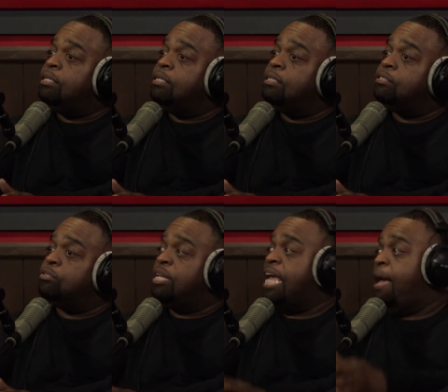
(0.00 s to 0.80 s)
Yeah.
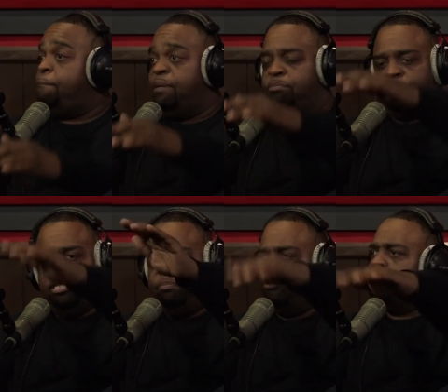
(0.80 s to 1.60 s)
So they had people
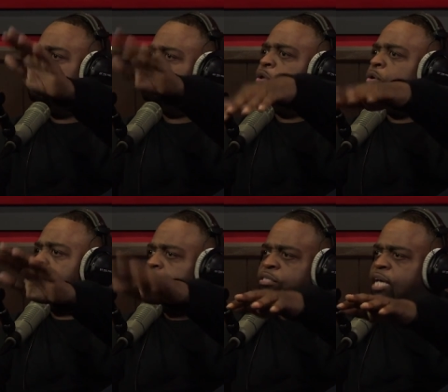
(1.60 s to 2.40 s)
sleeping on the floor
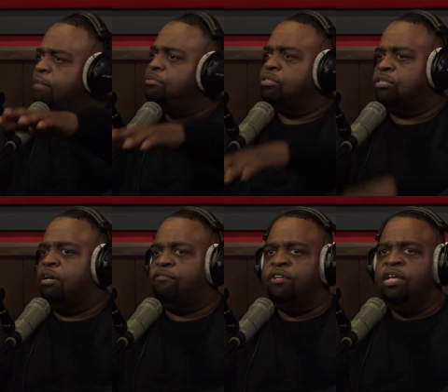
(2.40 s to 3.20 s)
and yeah. all types of
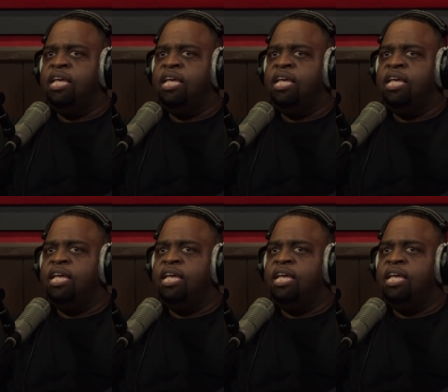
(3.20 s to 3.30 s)
stuff.